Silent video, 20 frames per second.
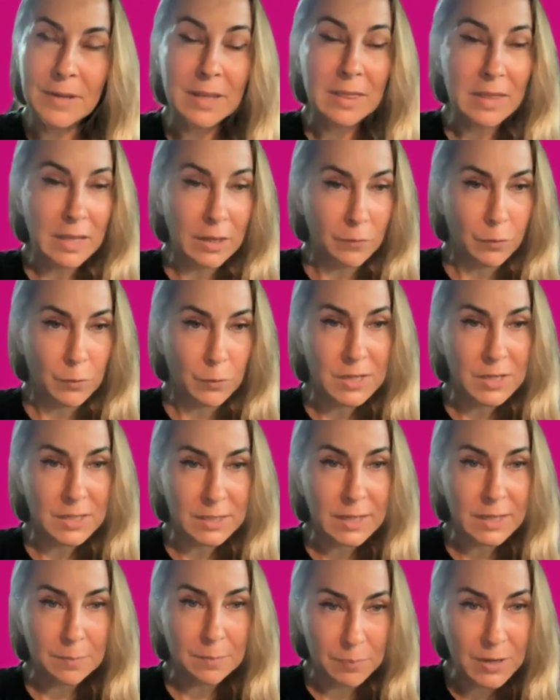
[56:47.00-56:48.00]
I think through
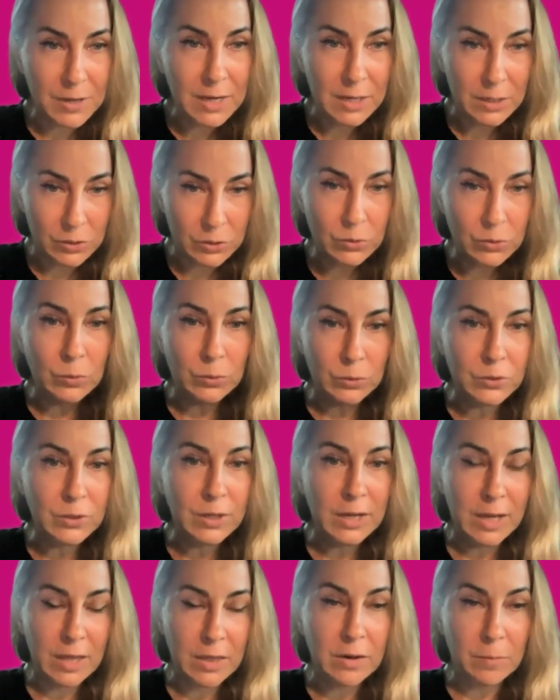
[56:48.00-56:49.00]
these campaigns all
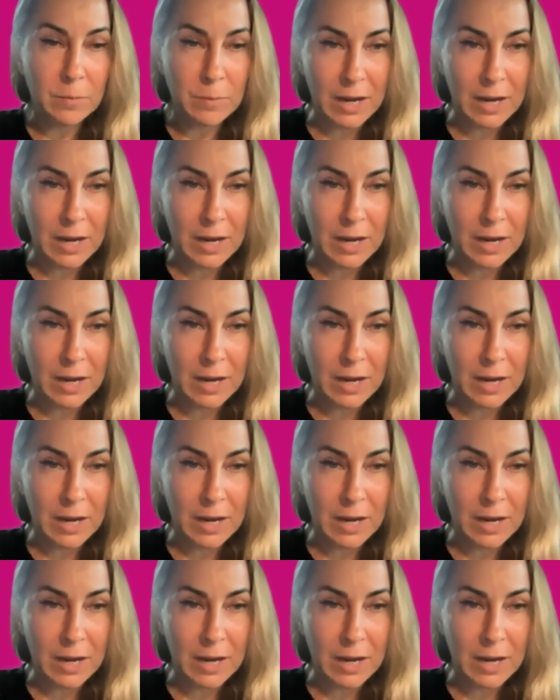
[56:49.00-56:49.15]
together,